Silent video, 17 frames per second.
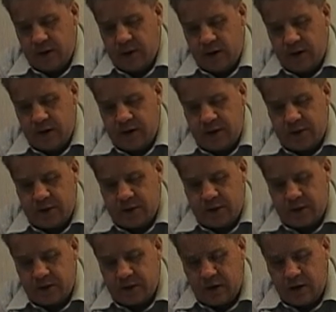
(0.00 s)
an
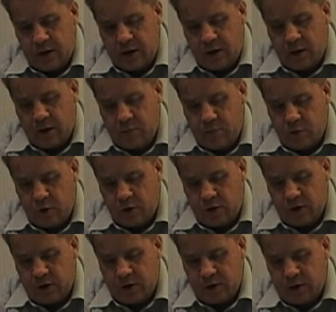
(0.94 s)
isnad, a
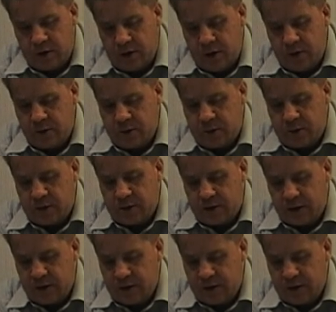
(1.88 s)
munkar denounced is a